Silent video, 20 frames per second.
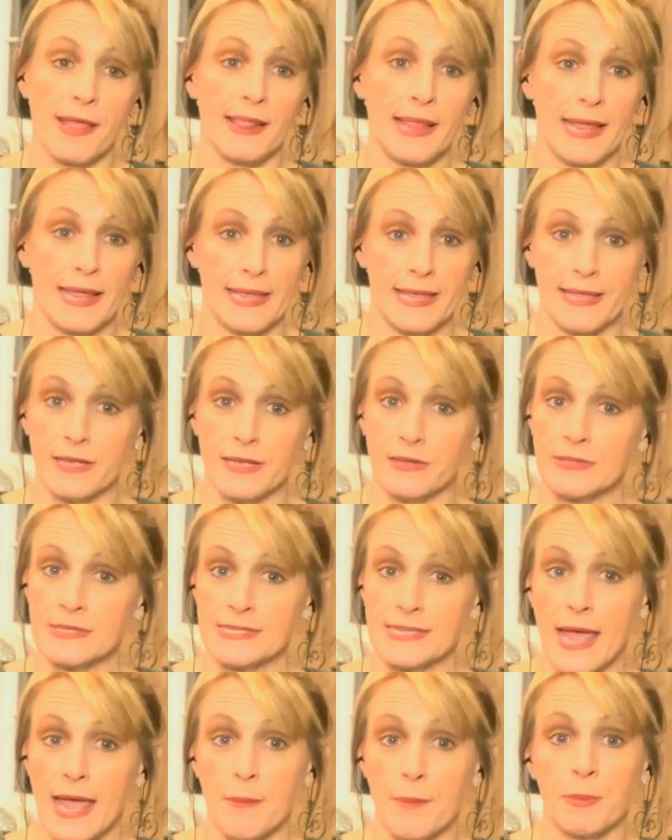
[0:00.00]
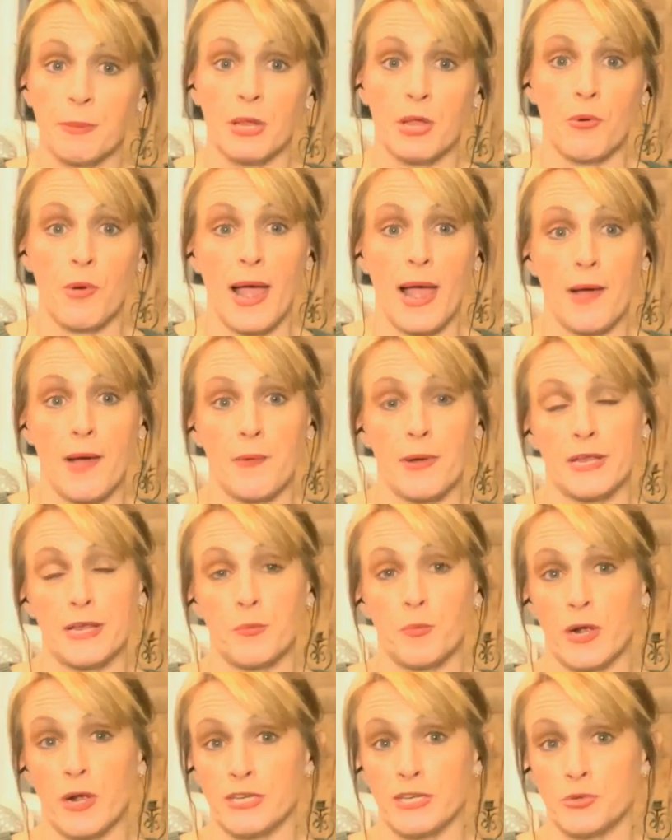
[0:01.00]
like a hillside below Highway
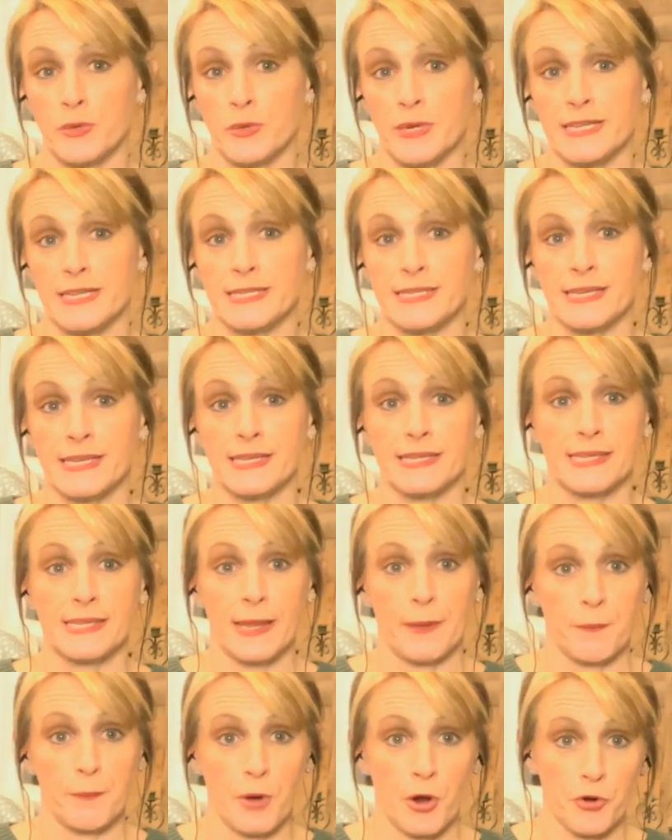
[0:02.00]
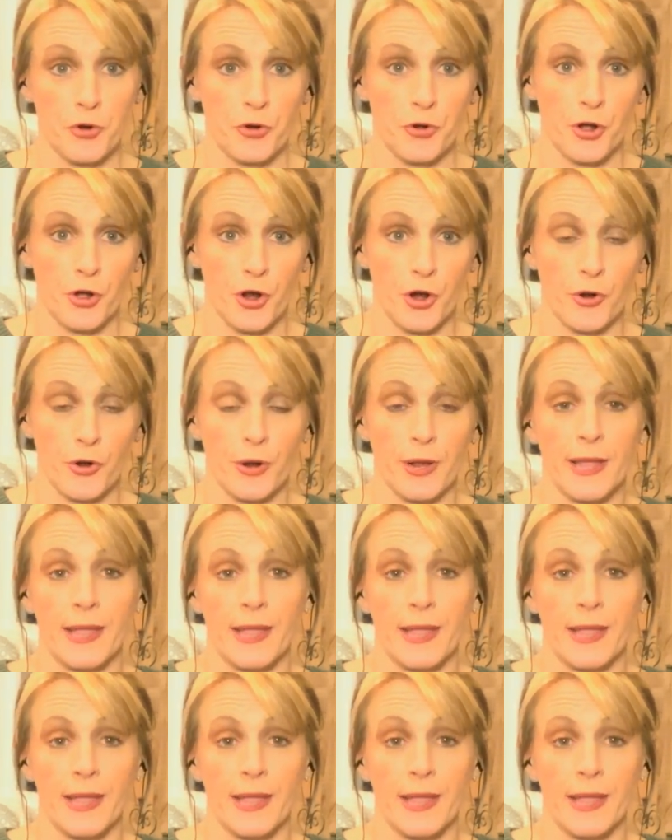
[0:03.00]
one twenty-six, and murdered her.